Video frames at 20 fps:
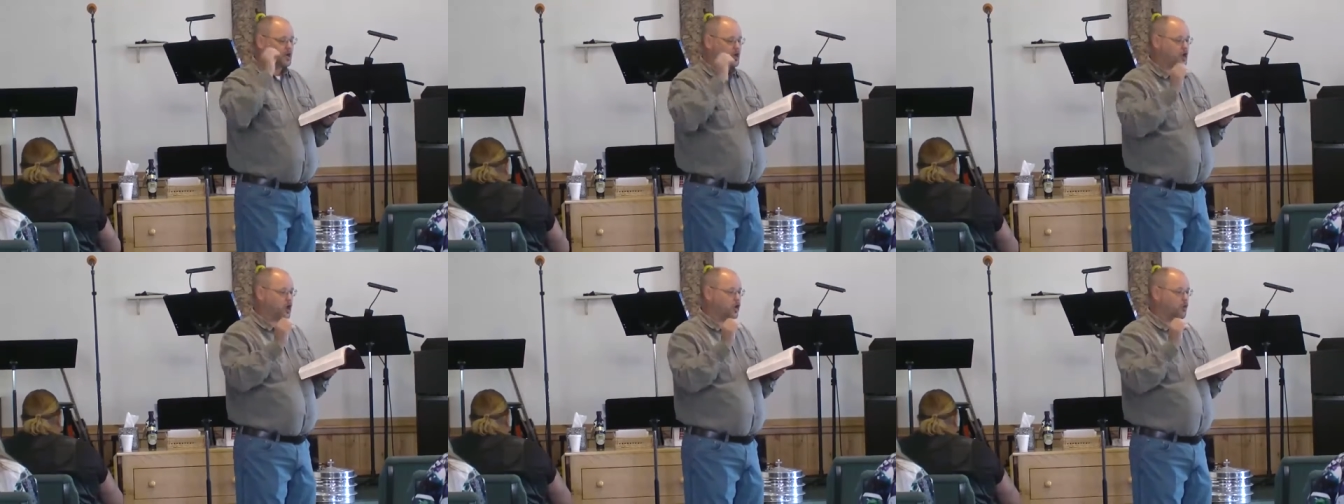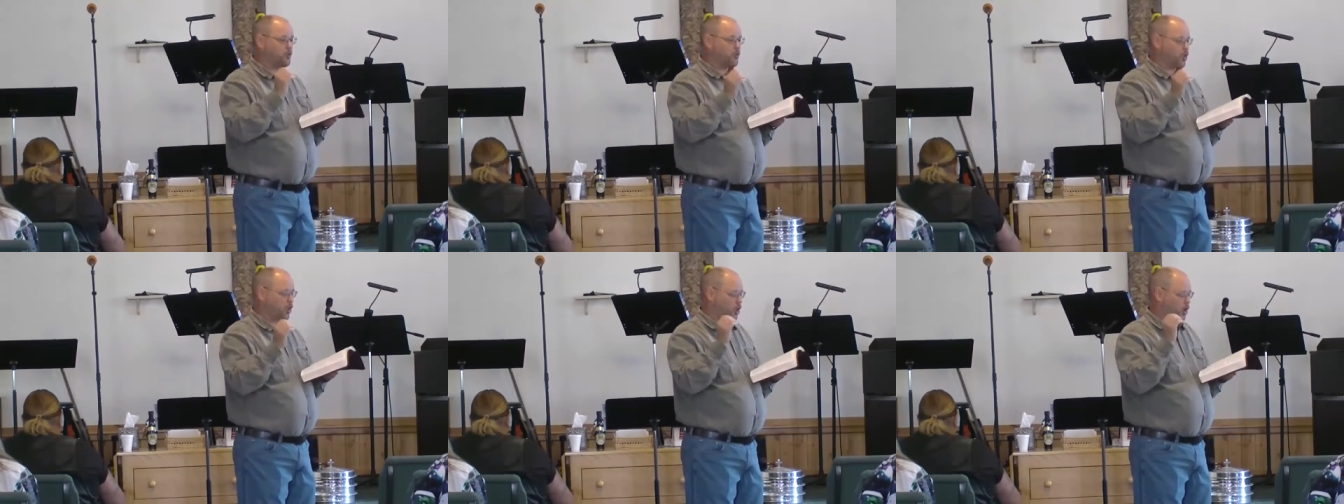
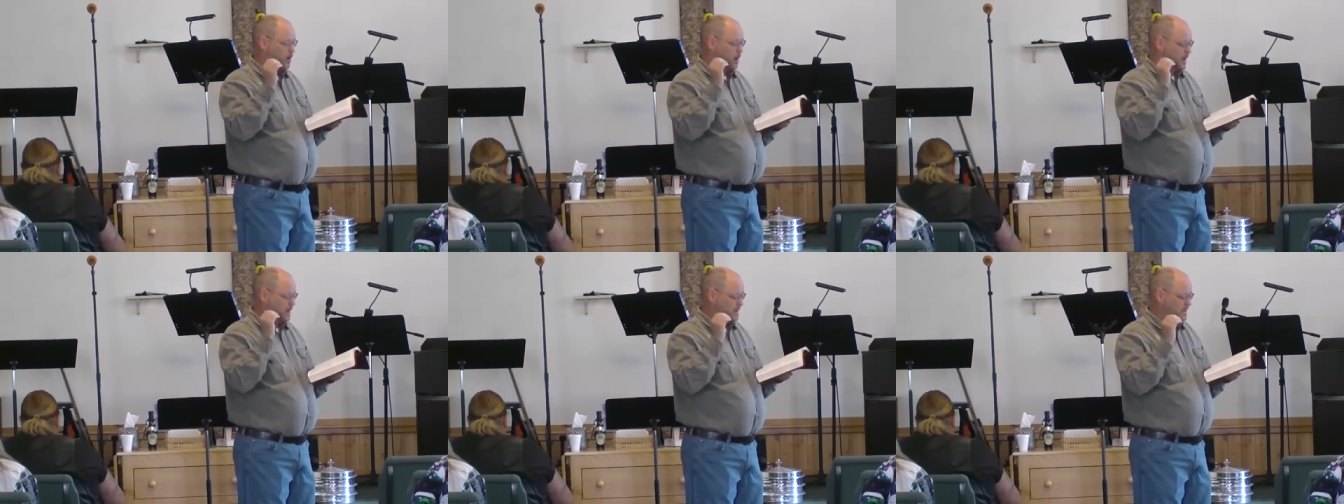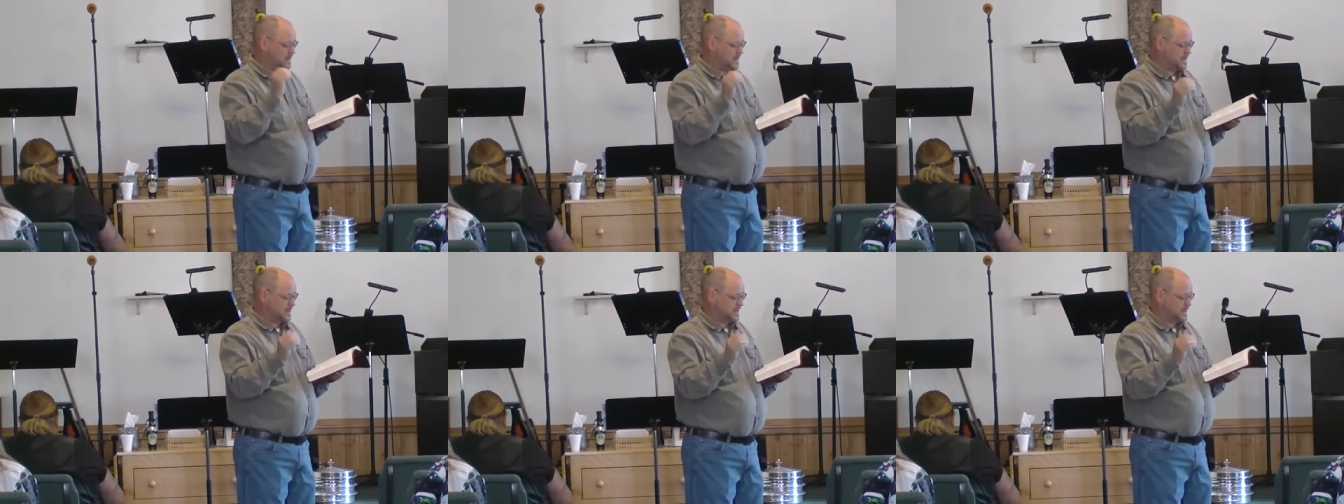no more
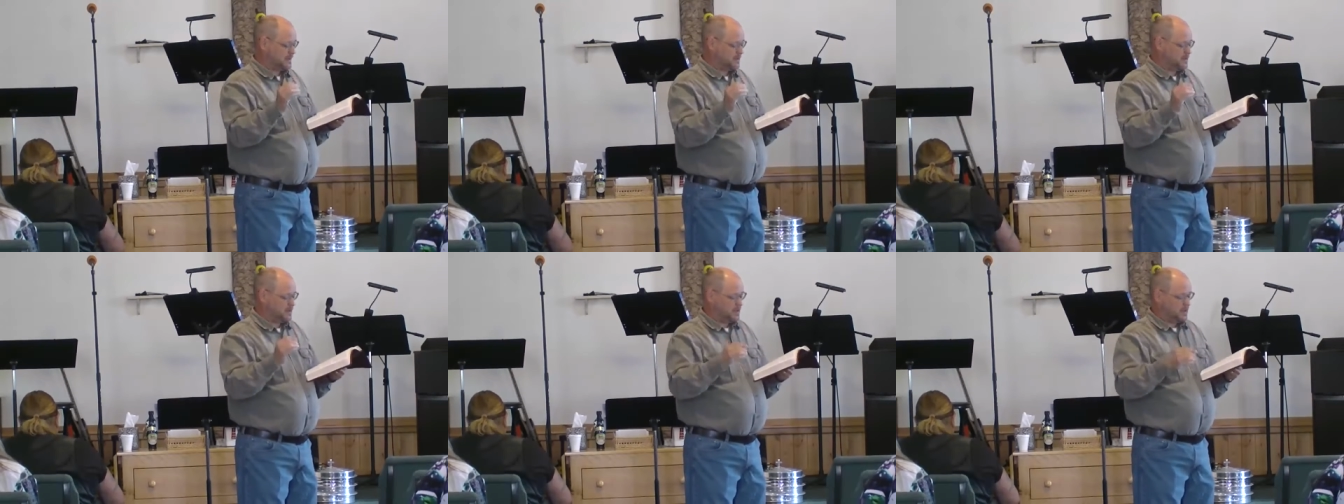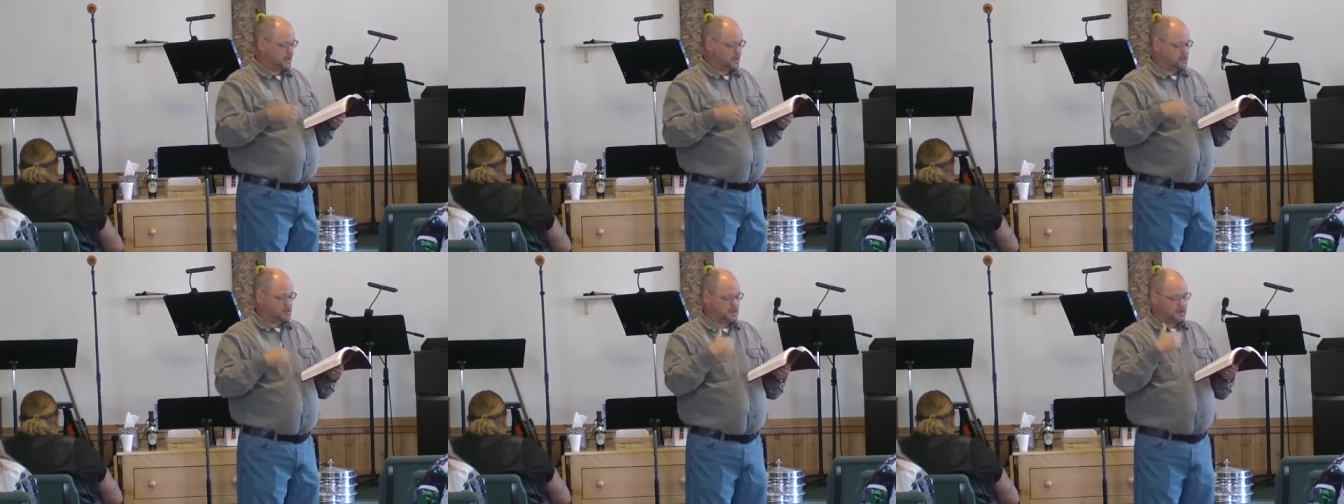need.
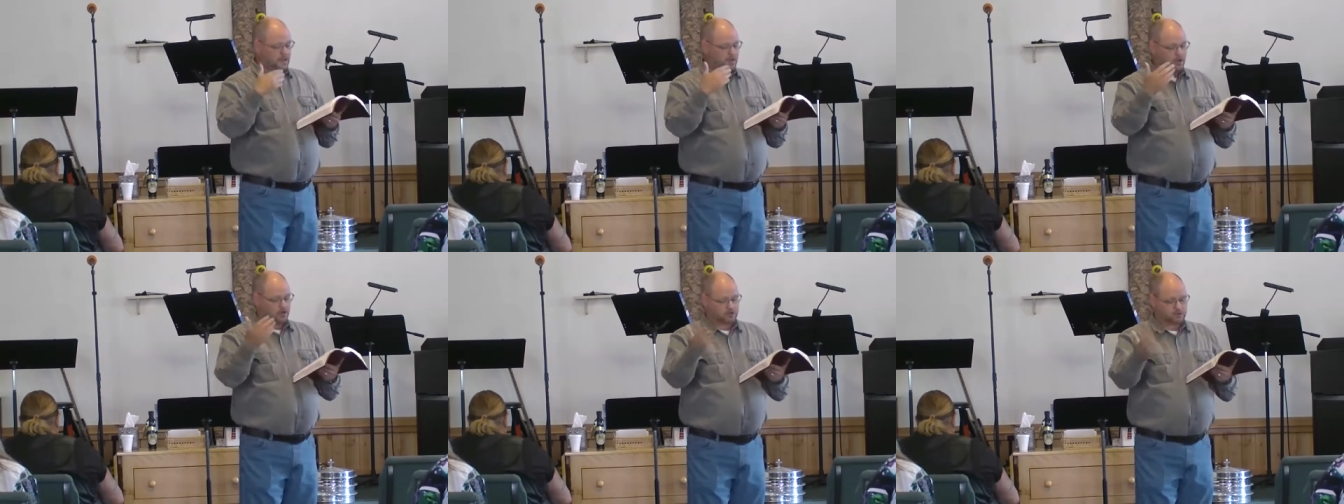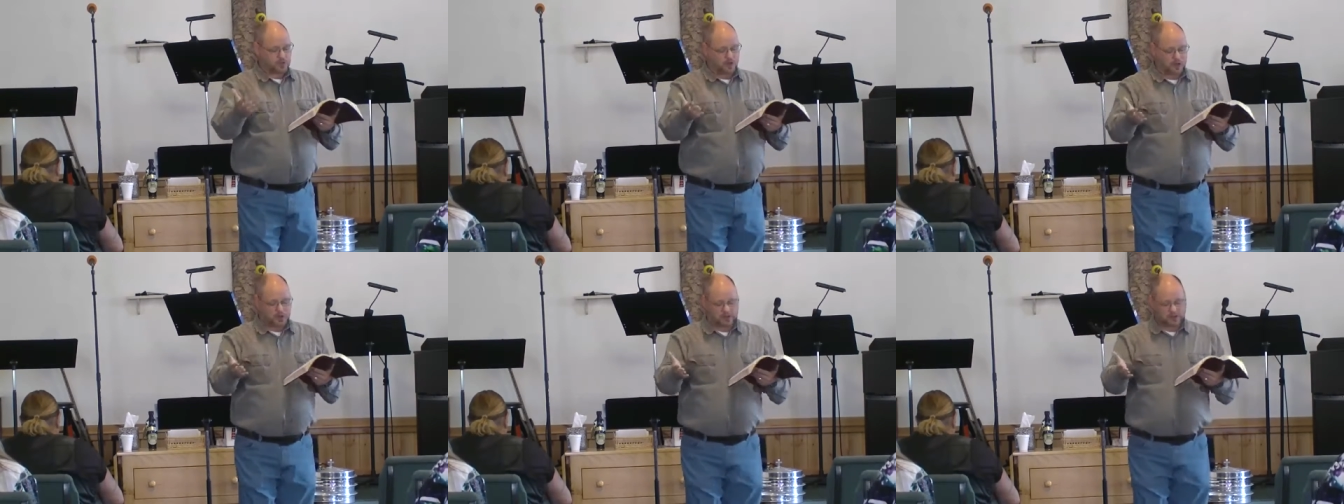And then he
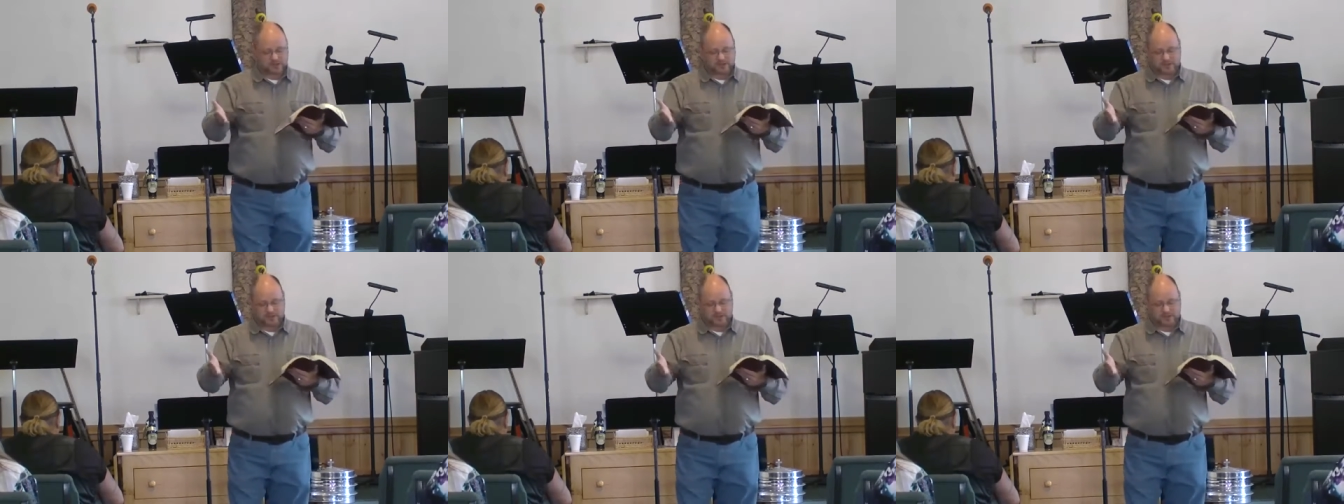goes on and he